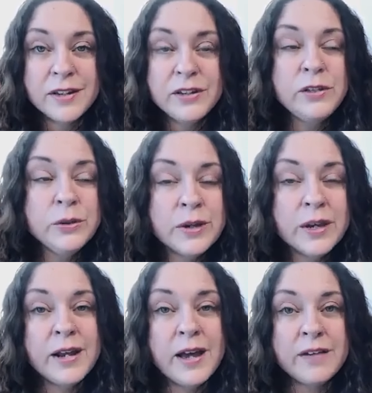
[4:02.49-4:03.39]
You
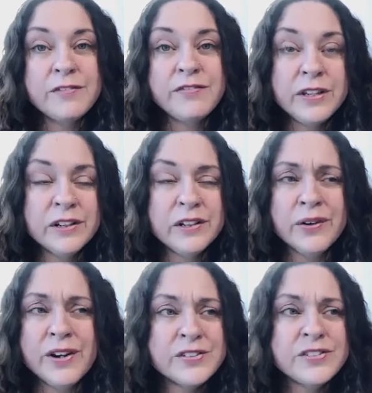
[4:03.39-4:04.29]
cannot feel
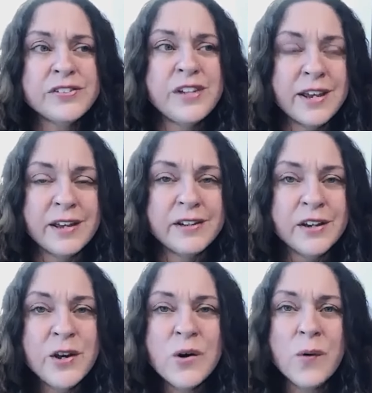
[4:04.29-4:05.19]
or understand
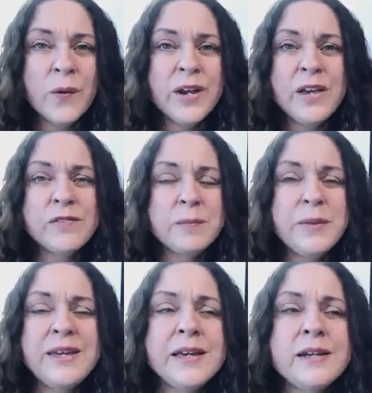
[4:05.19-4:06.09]
or even
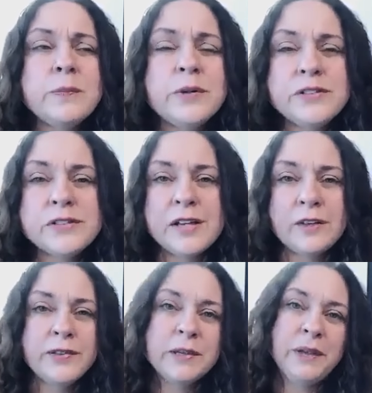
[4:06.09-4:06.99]
begin to put
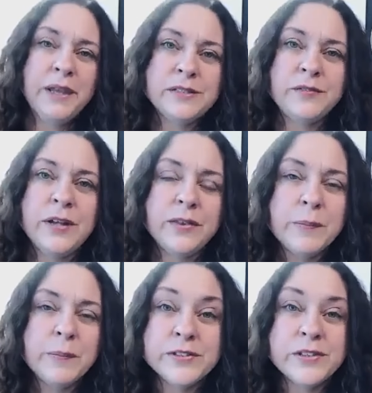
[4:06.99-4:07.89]
yourself in the place of another
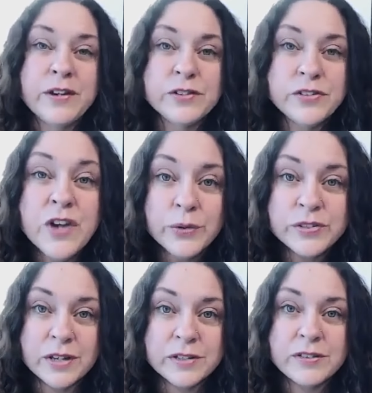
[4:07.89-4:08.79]
person. There's no
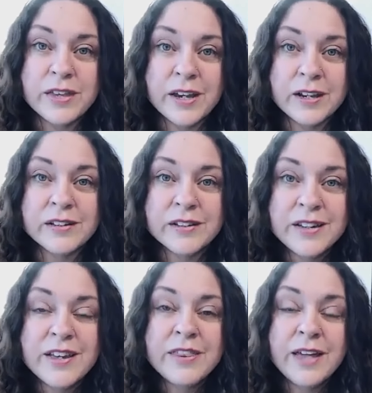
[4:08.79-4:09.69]
such thing.
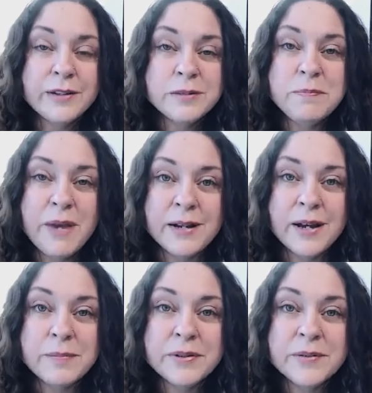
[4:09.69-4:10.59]
That is made
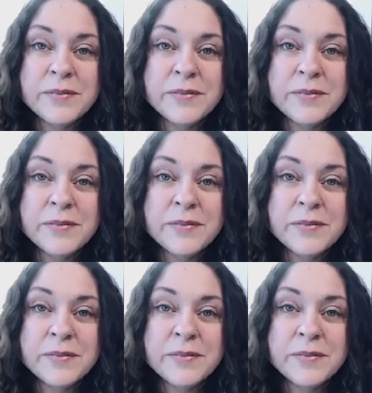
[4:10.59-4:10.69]
up.